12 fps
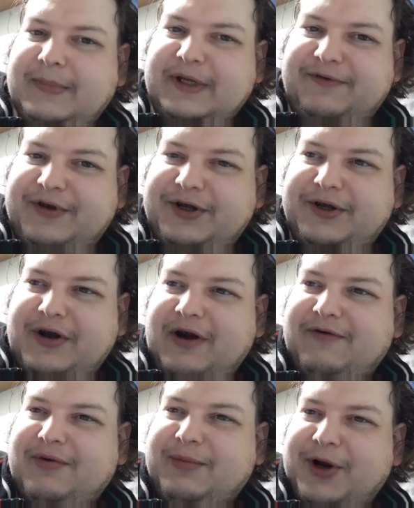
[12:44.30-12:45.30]
If you
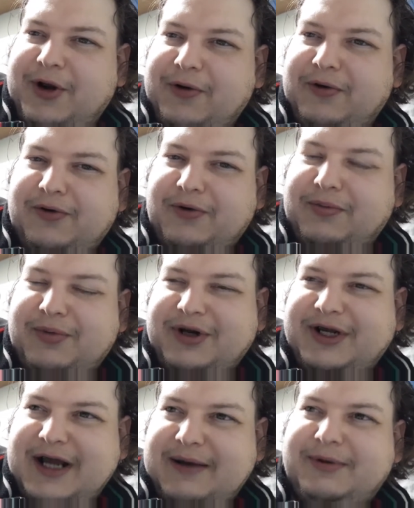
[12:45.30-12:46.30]
start from a neutral
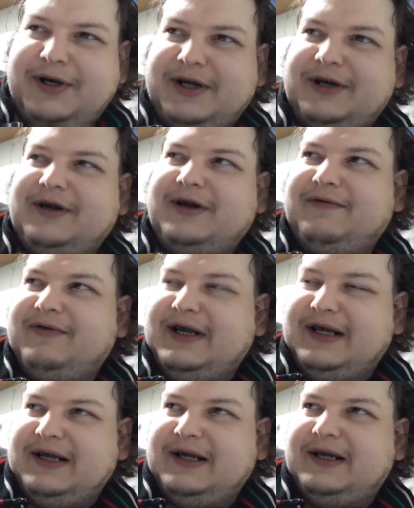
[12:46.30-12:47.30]
perception of
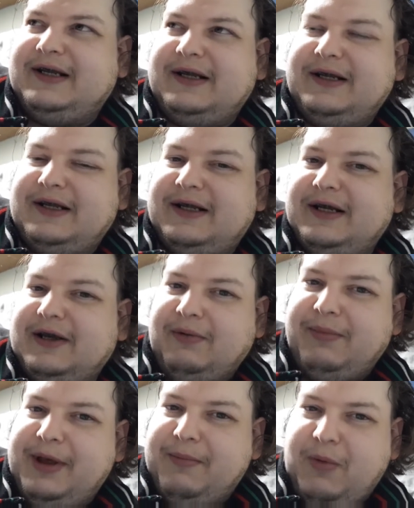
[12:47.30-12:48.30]
existence, it'll
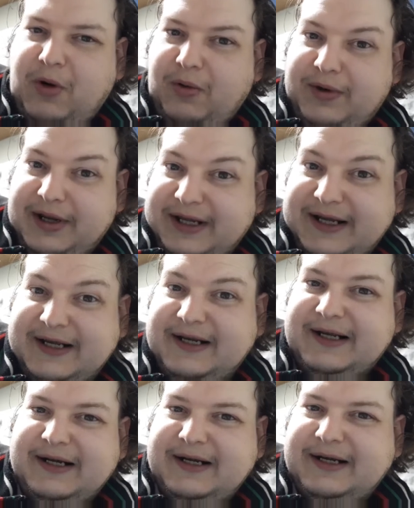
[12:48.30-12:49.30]
be more
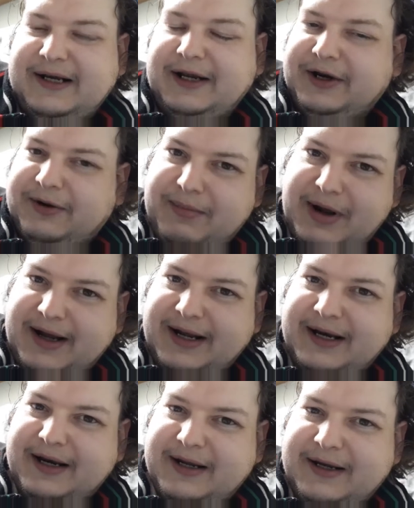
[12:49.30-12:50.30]
realistic in your
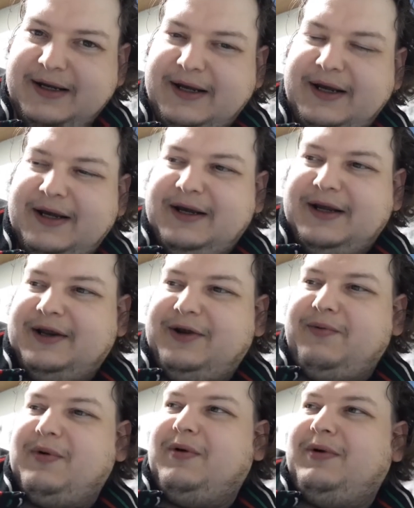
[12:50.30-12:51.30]
mind, and
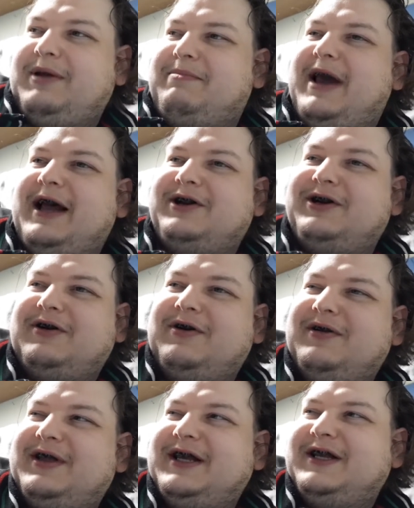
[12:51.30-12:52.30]
you won't imagine
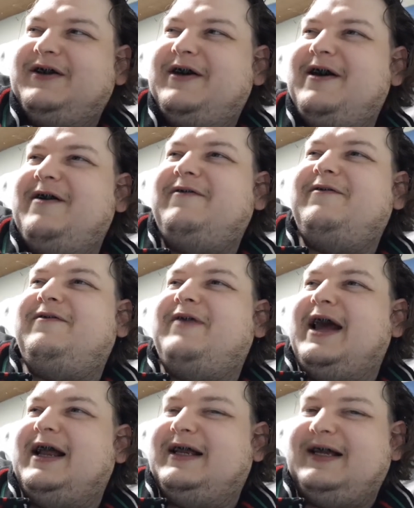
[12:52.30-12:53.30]
all these
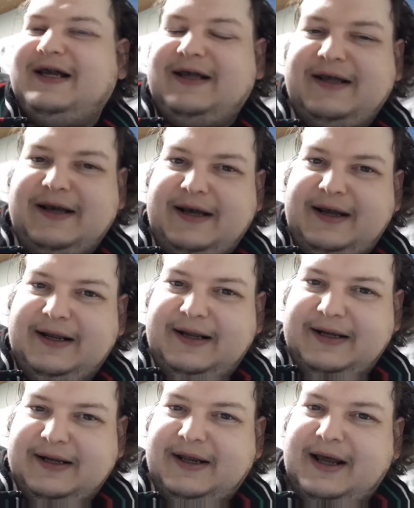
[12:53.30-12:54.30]
fancy
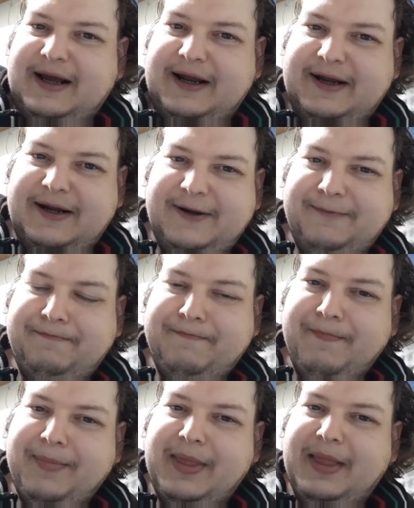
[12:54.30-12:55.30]
things like
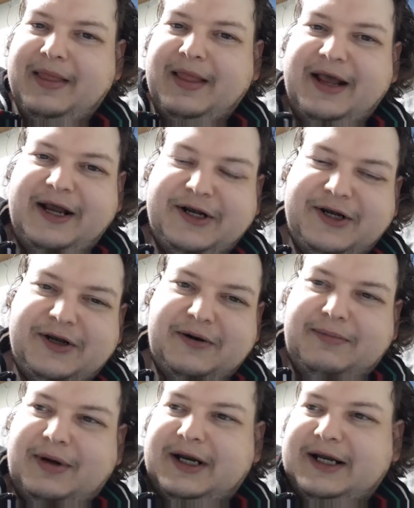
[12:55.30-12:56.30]
the Easter
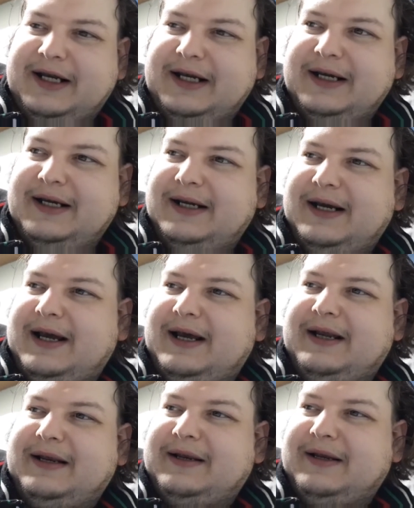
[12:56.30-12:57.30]
Bunny
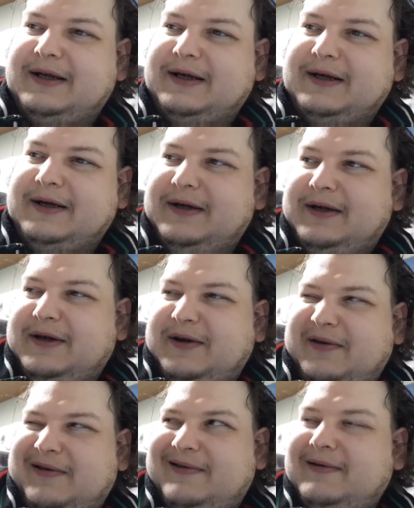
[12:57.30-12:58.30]
and
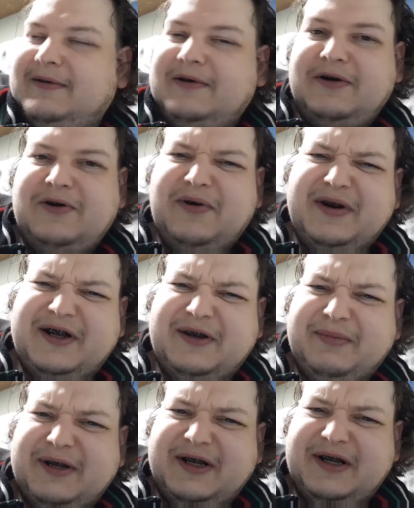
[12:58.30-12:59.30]

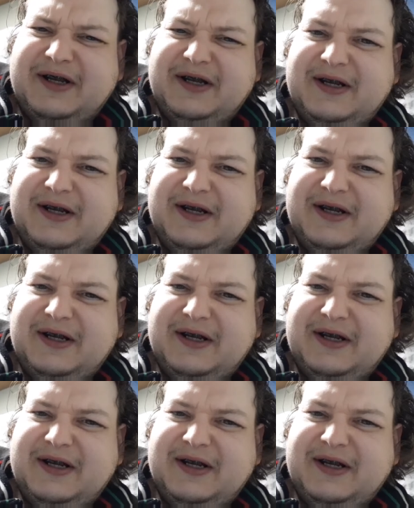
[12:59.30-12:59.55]
Christmas,